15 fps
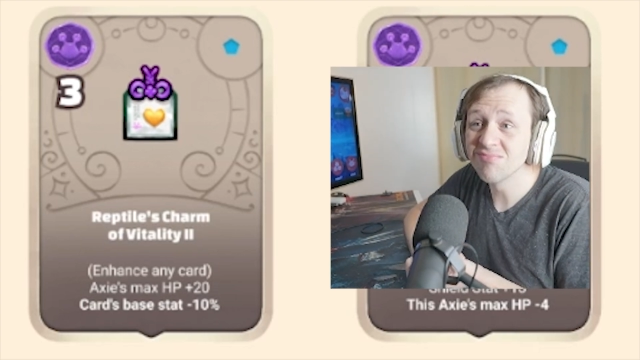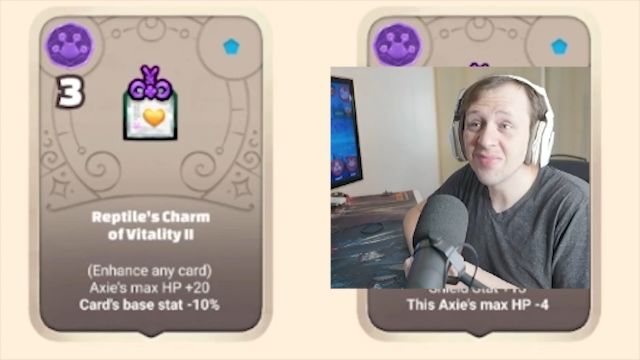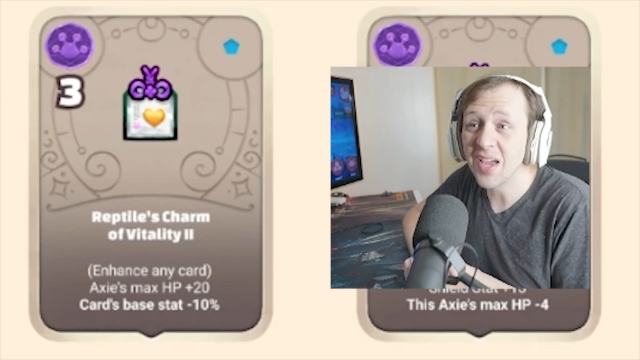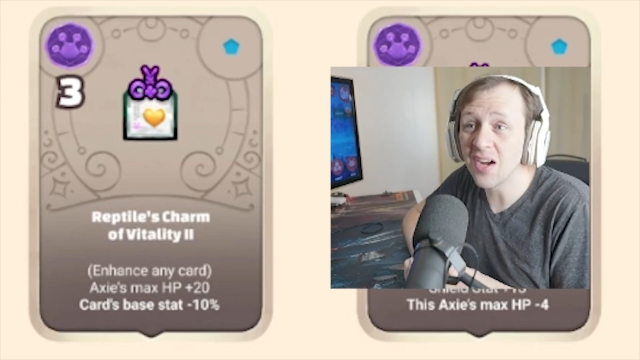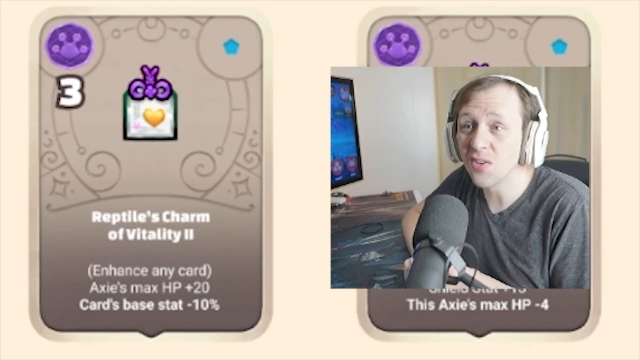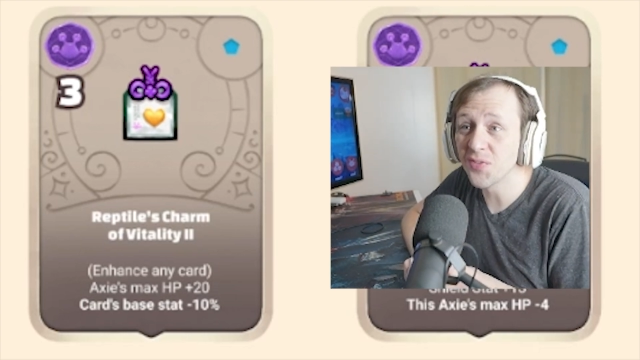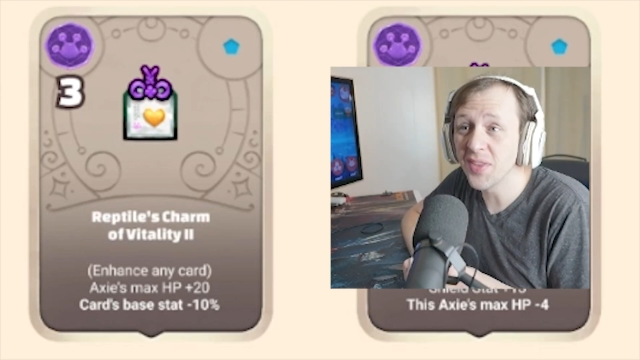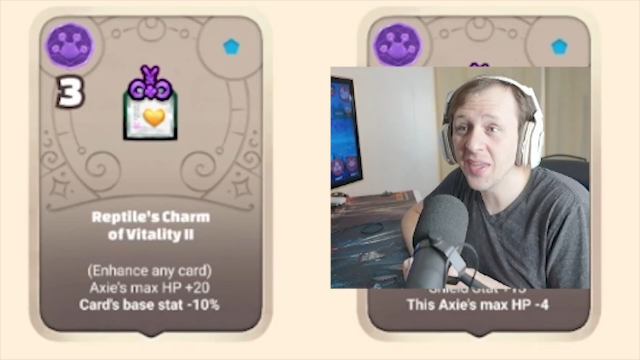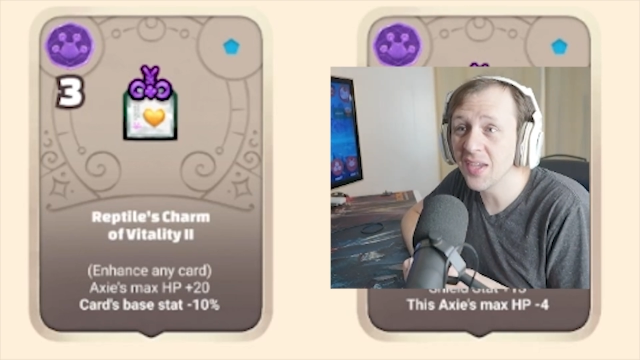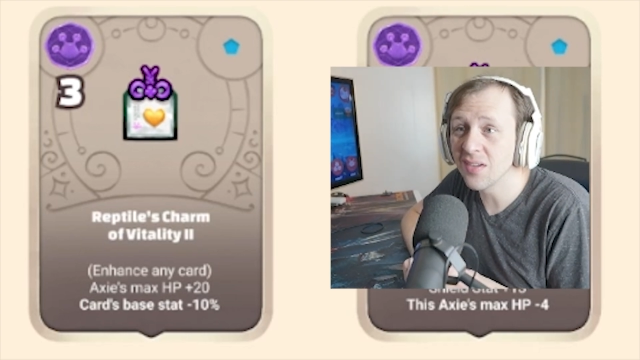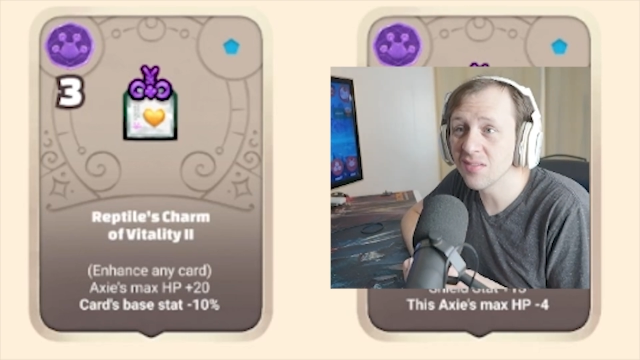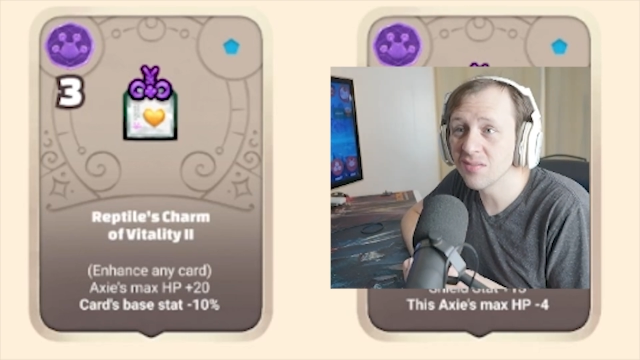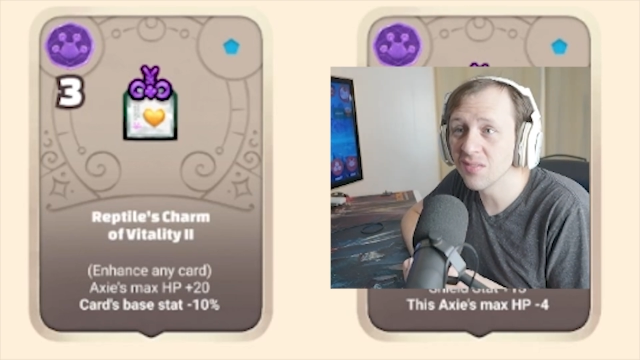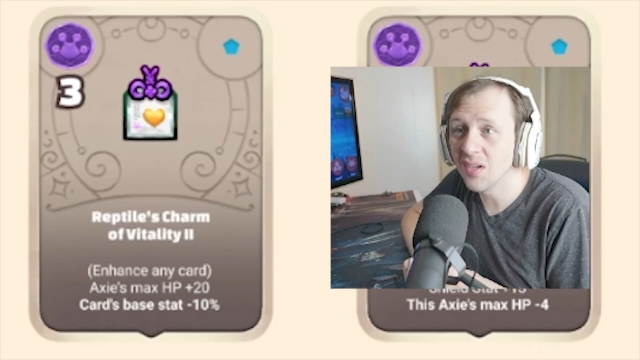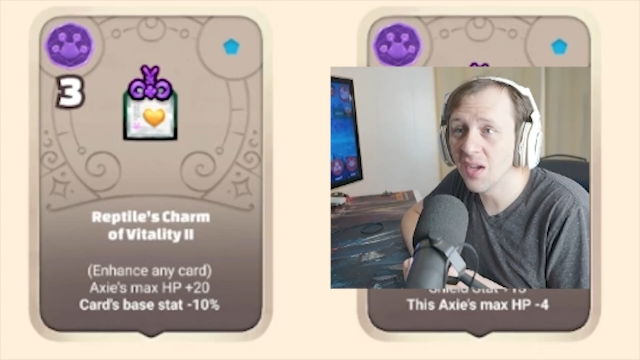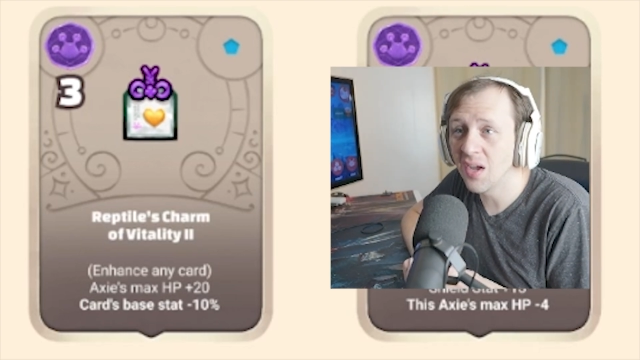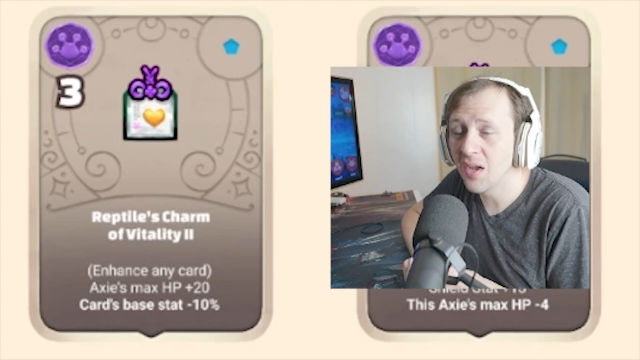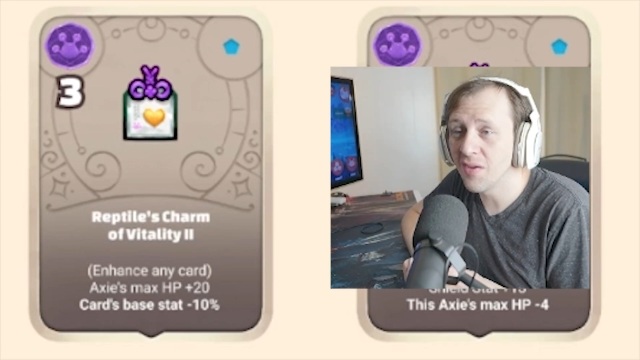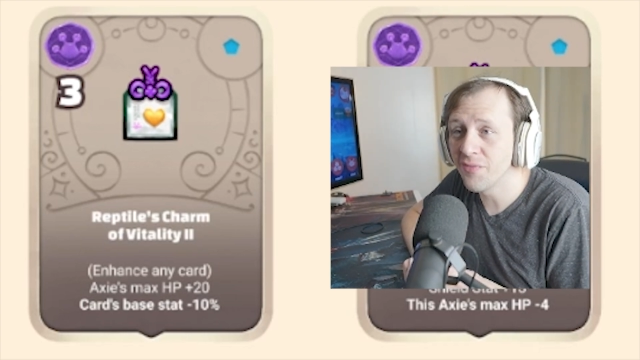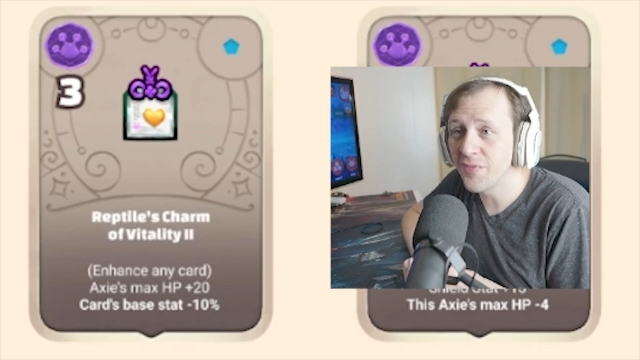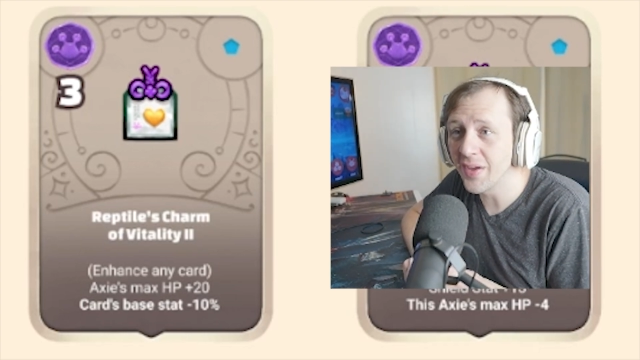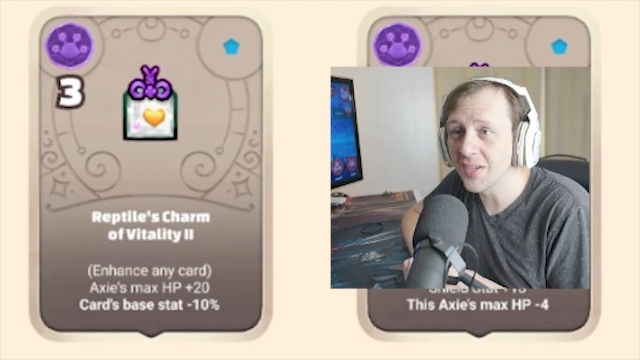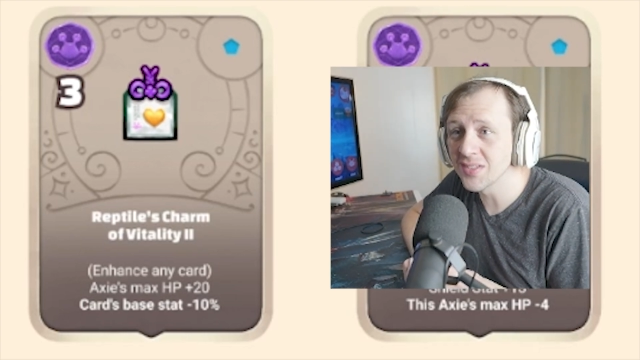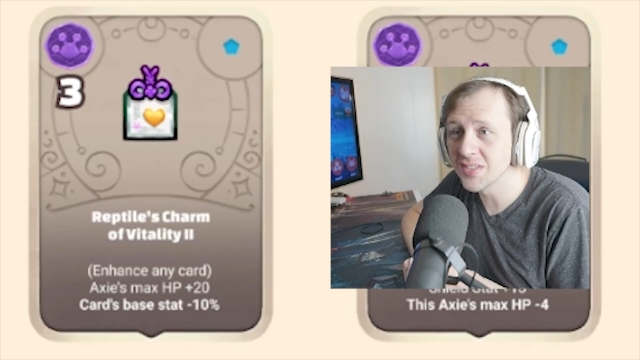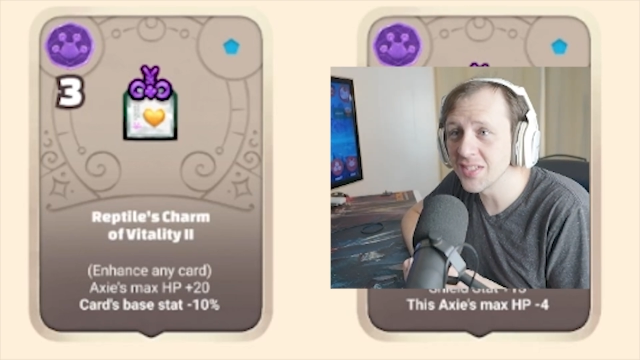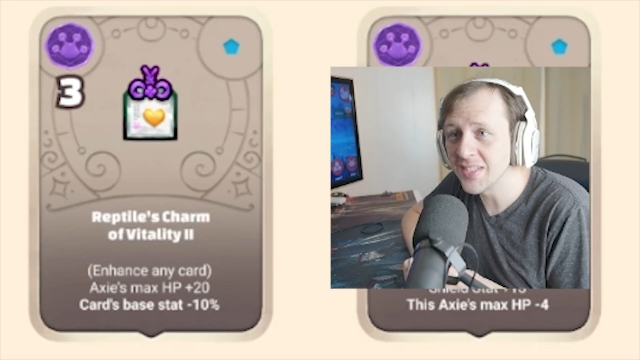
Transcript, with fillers: I don't think it uh, affects the